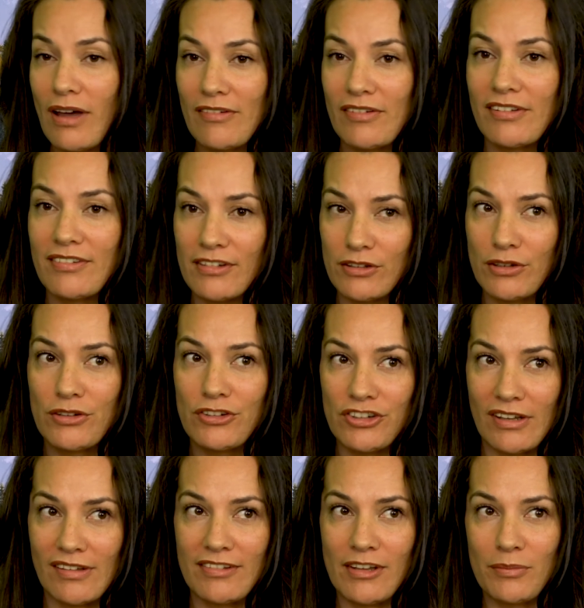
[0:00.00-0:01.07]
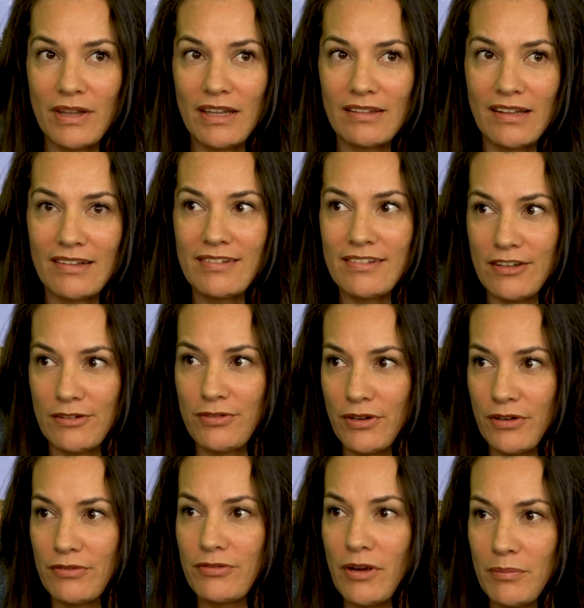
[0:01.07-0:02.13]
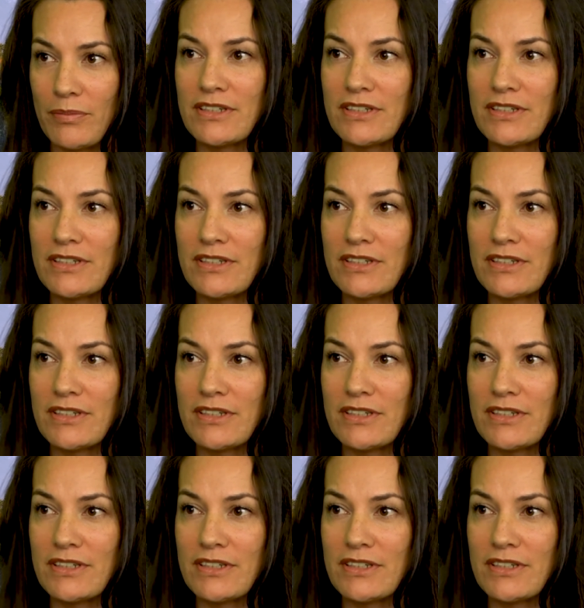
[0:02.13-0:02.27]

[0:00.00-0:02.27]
have a solution, something that's different from